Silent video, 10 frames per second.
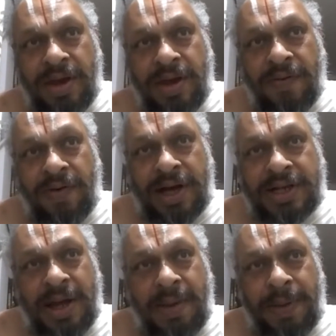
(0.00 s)
For
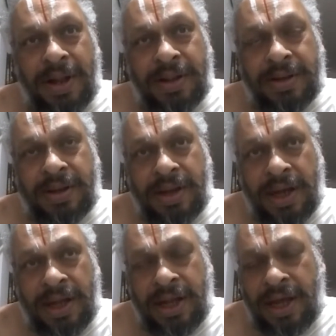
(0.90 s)
example,
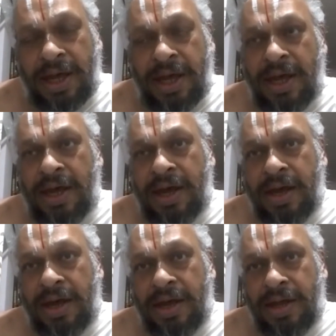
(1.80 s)
in the
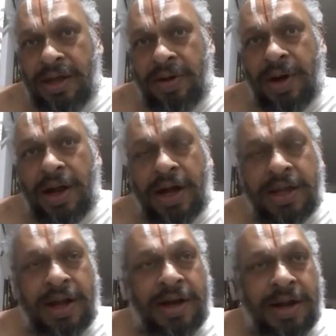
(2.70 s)

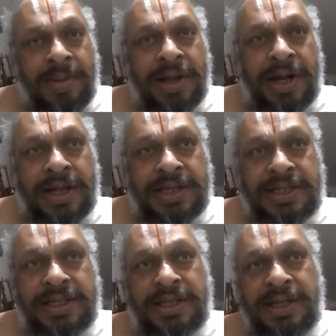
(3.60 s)
Tiruvaradhana Krama that
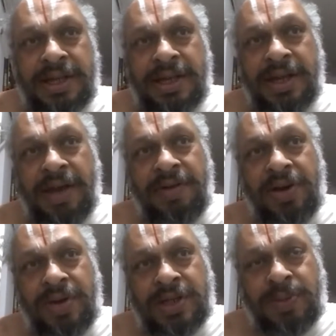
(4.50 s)
is given
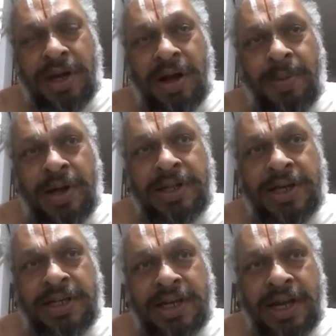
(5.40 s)
to us by
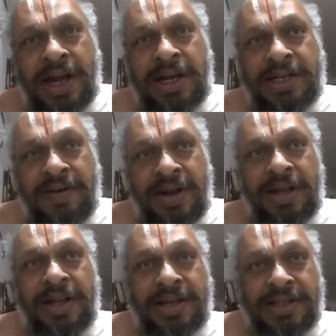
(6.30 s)
Ramananda Acharya and several
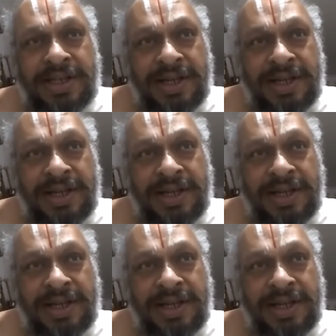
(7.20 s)
others,